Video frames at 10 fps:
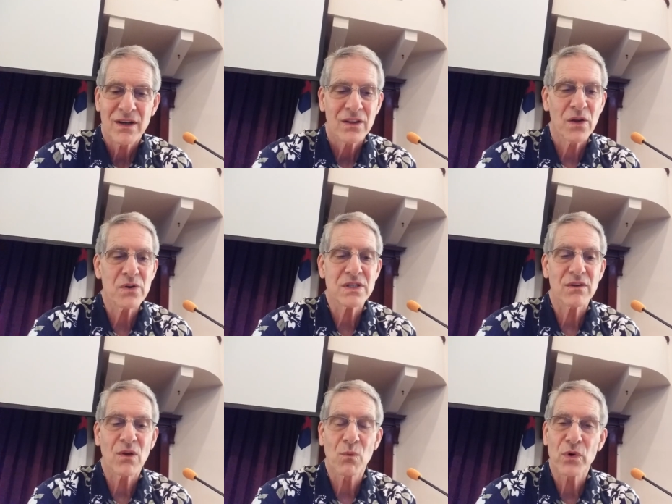Those are
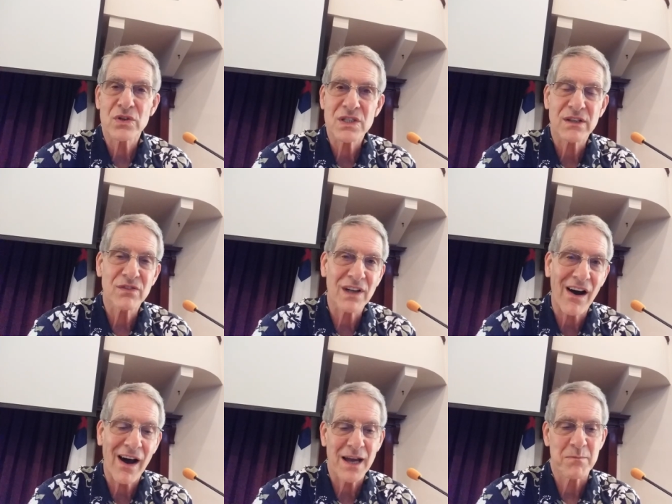the worst of
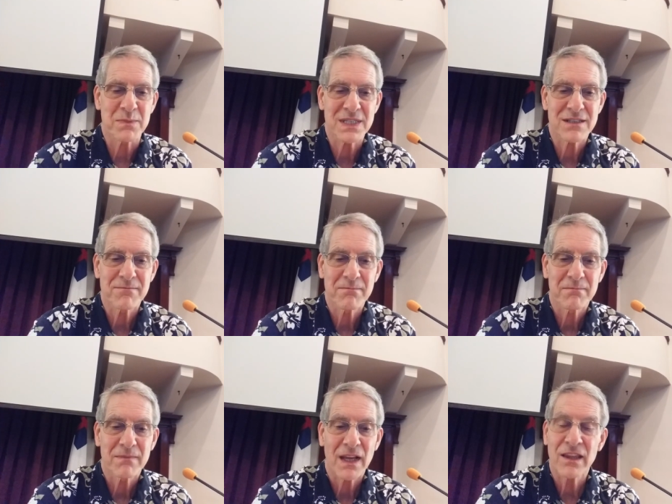times,
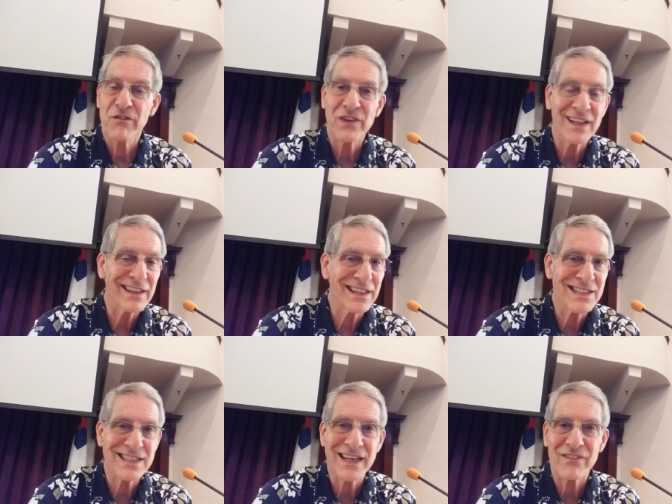and the
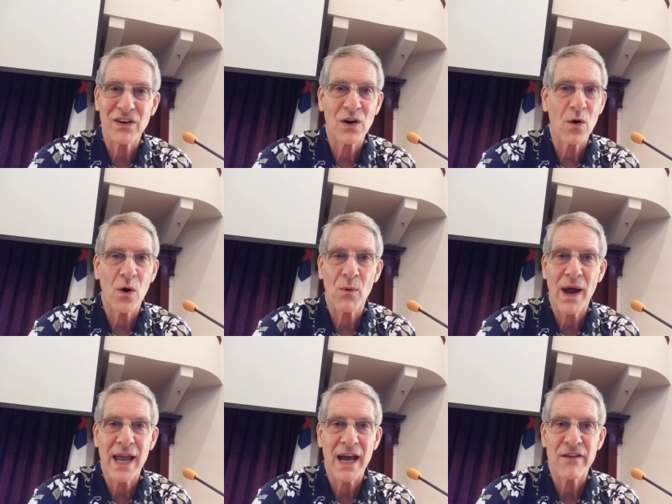feelings never go
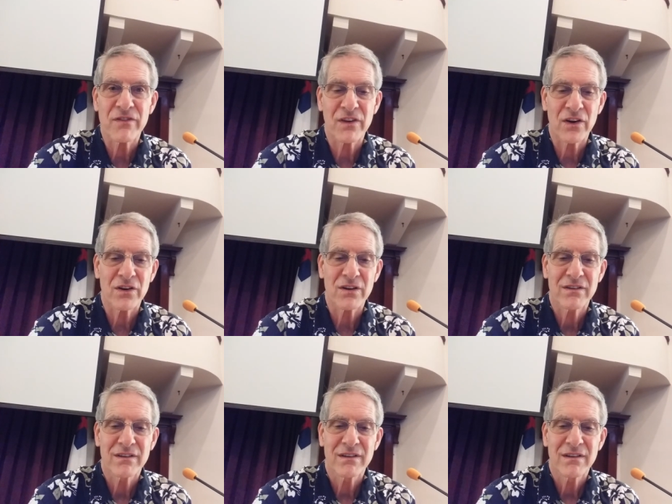away, I fear.
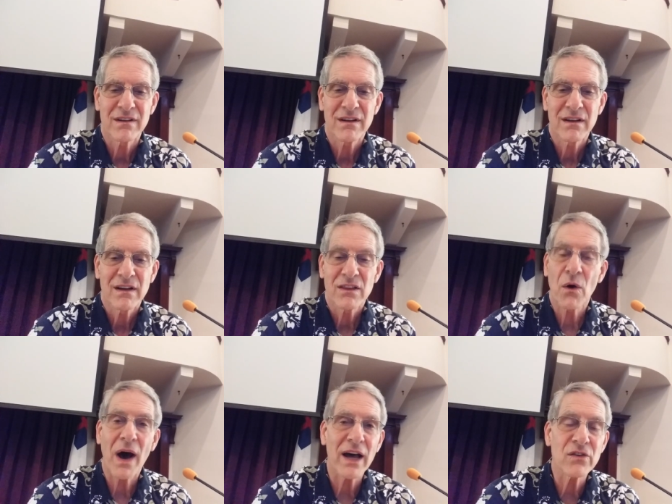
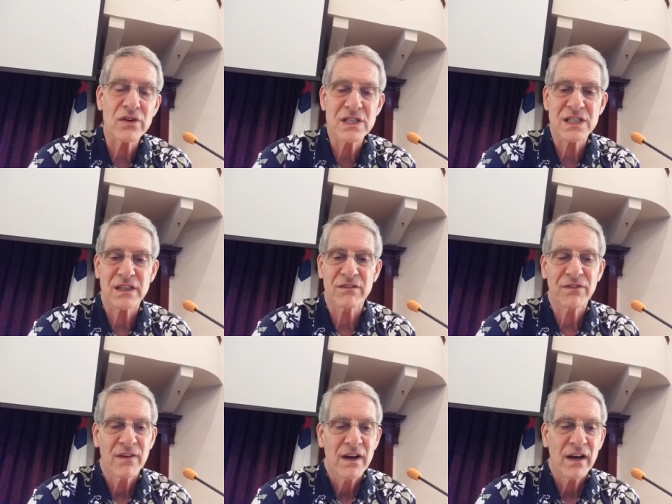Though hundreds of,
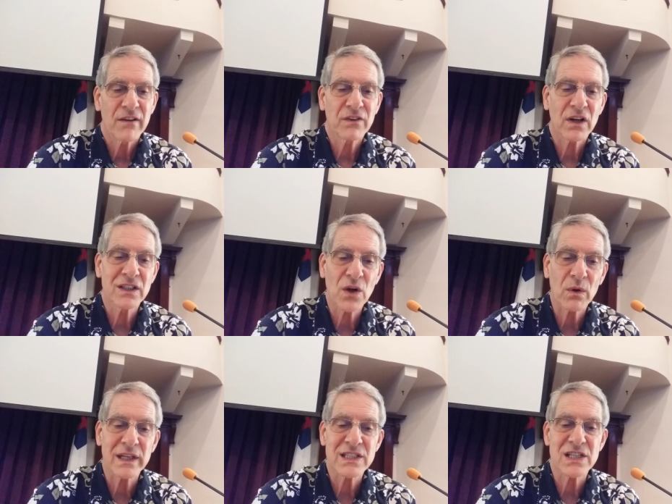of
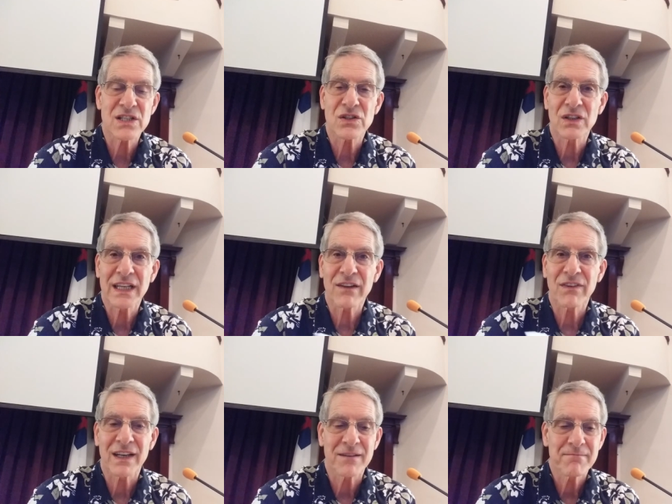condolences are
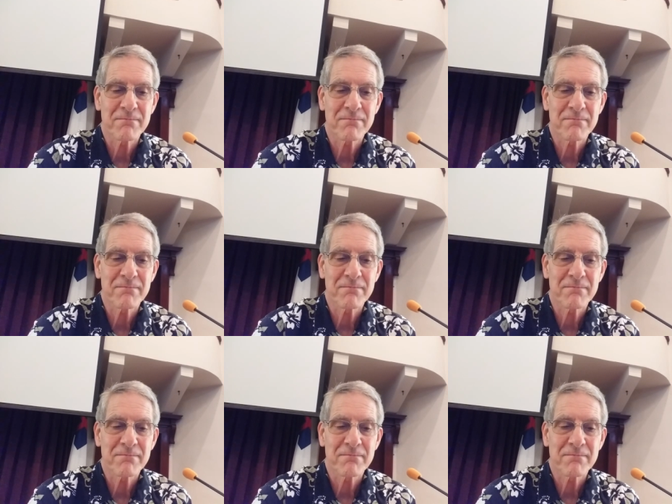given,